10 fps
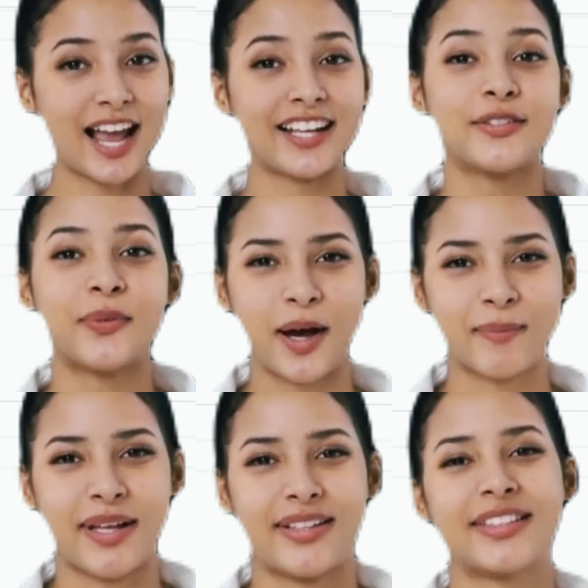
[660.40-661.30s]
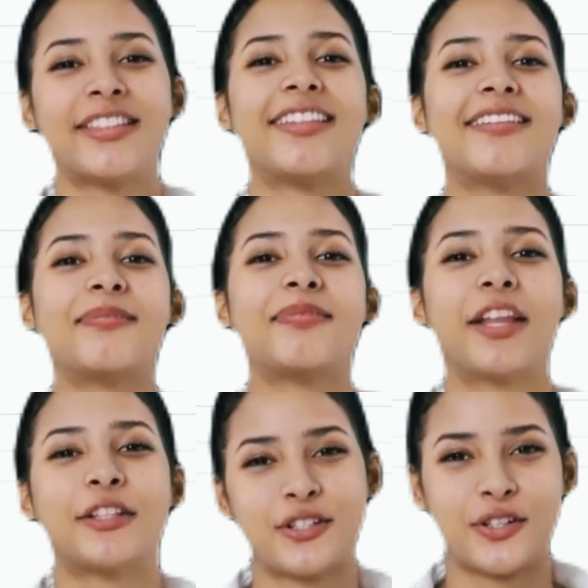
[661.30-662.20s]
as dramas.
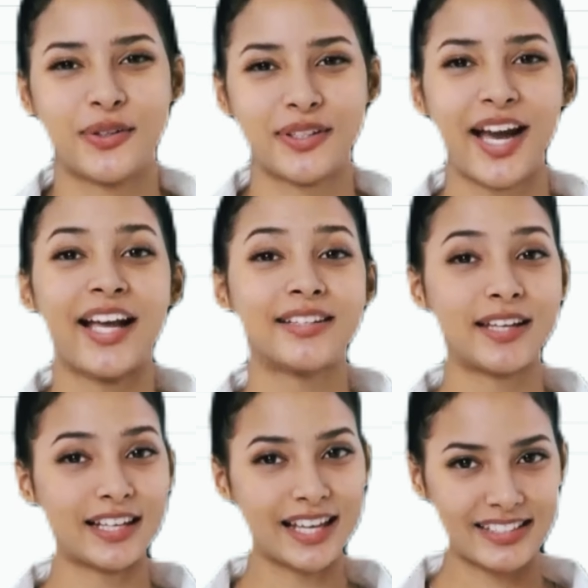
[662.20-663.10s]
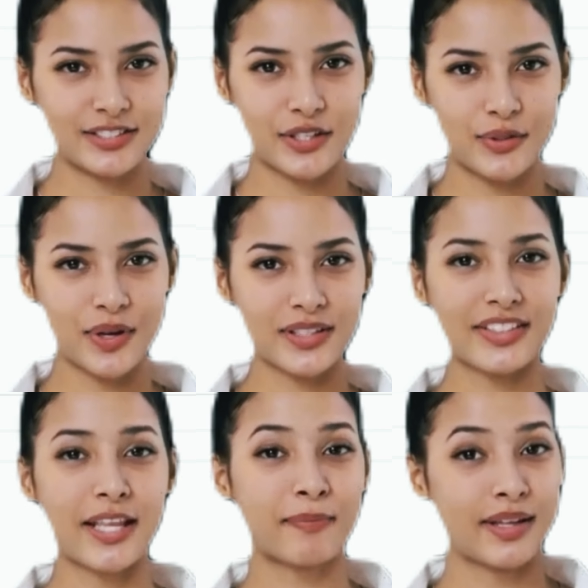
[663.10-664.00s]
To do that, let's use where
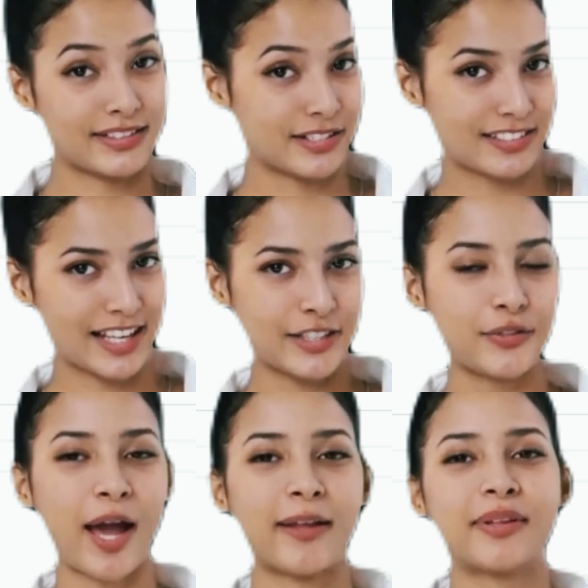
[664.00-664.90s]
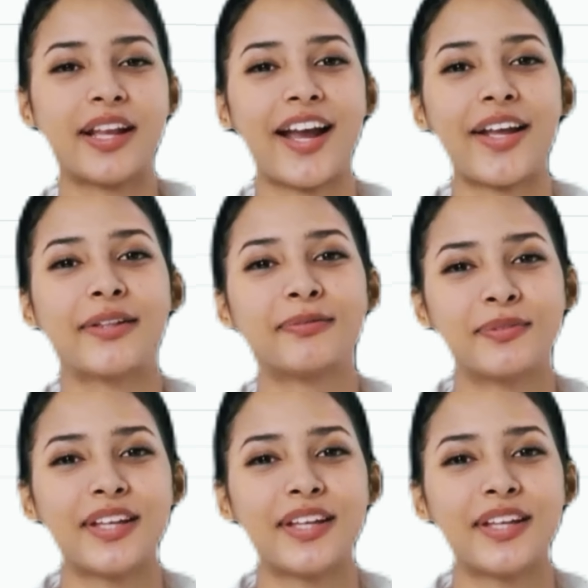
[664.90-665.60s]
statement, then grab the column.